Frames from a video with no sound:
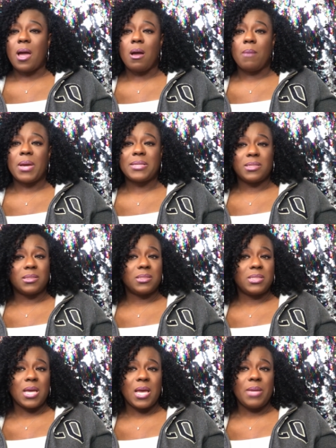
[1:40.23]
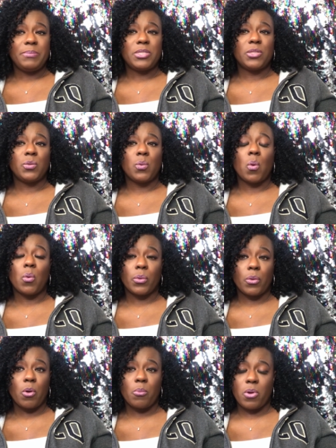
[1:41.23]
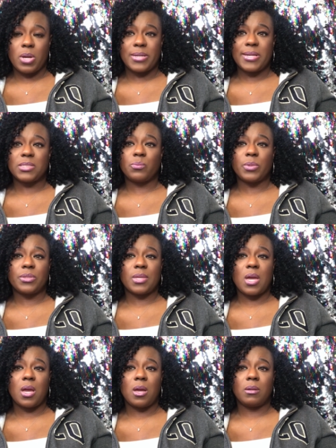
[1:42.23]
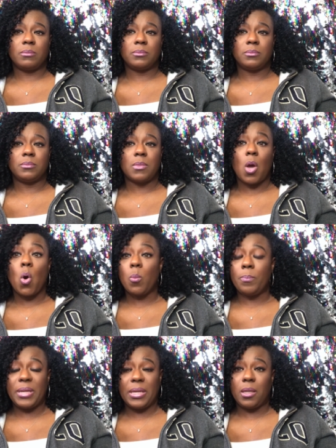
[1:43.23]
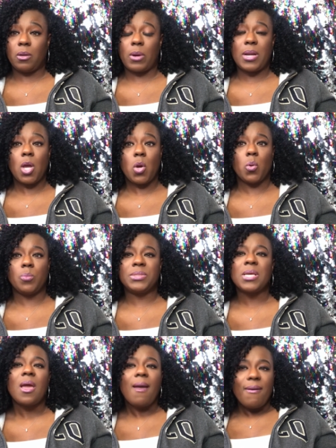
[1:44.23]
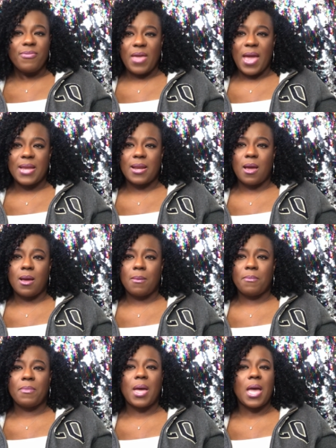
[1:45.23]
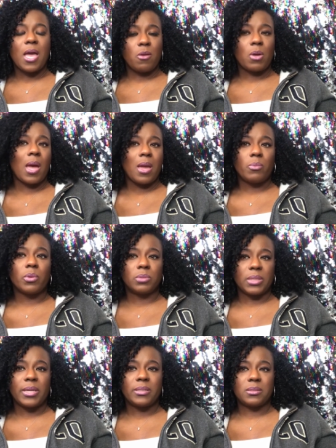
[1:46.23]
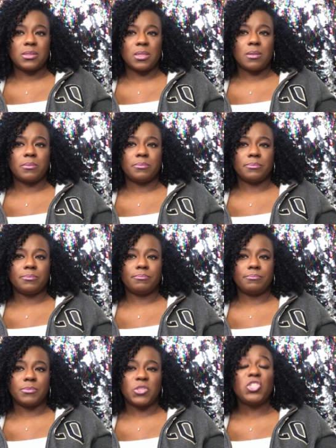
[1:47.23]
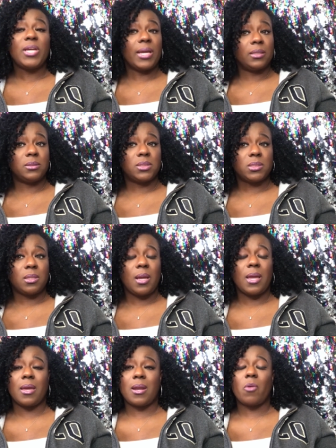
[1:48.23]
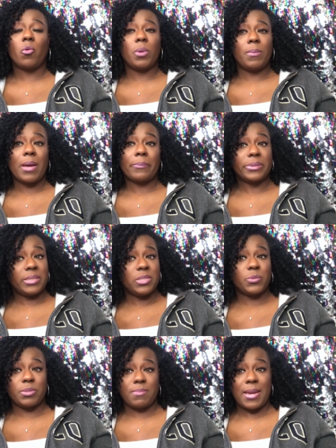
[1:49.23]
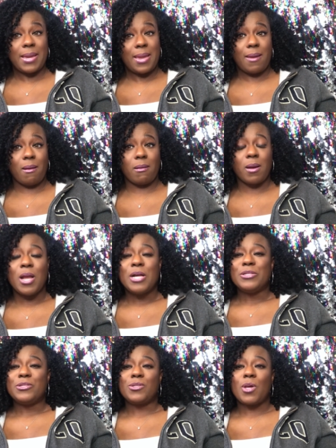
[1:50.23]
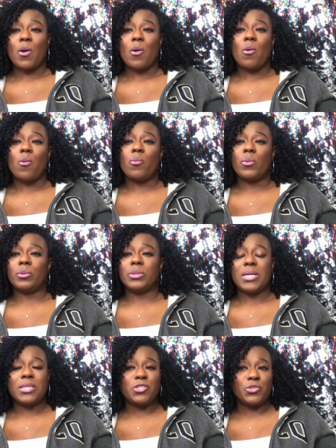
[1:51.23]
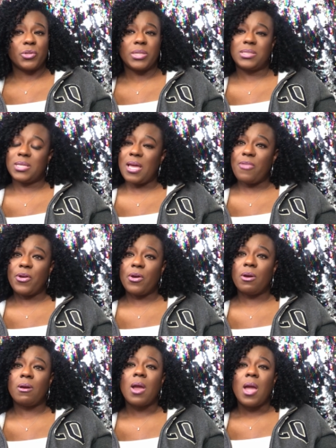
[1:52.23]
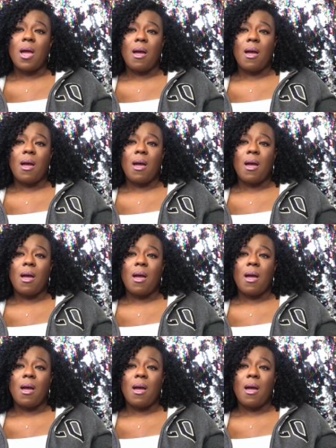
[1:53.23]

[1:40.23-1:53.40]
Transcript: um, I took the time to order her products with um, hoping, great hopes, that um, I, I will get some change and I will be back pleased with my hair. So we'll take this journey together